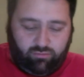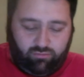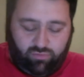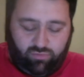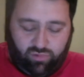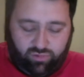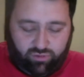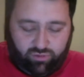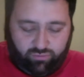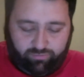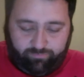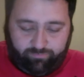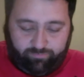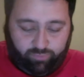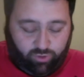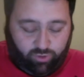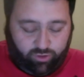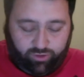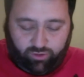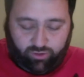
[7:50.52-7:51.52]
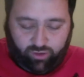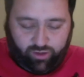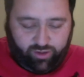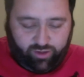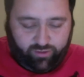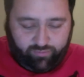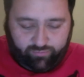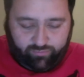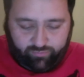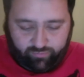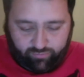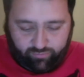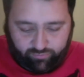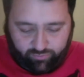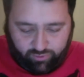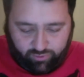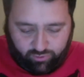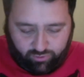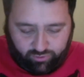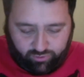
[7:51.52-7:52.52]
Looks really great,
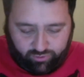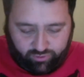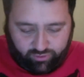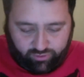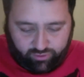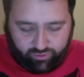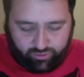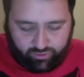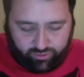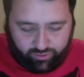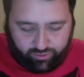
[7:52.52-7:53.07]
of course.